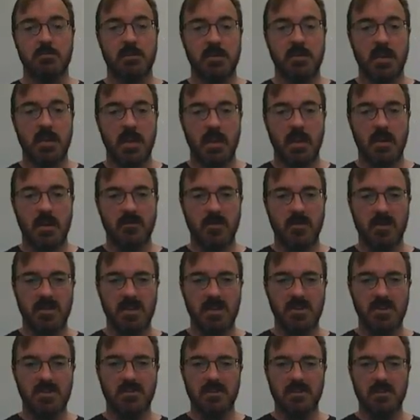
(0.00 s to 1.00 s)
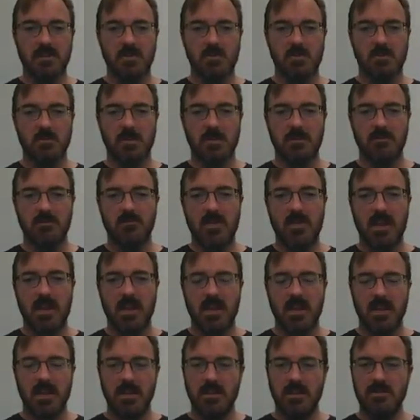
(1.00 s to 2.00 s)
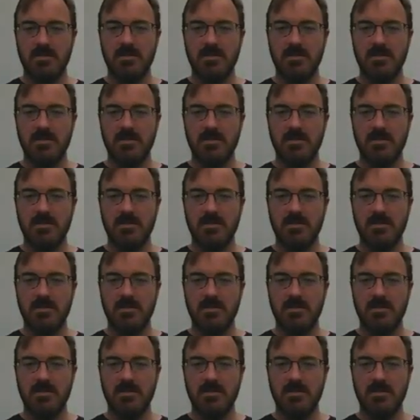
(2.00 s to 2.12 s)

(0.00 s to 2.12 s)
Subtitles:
But for a digital instrument, you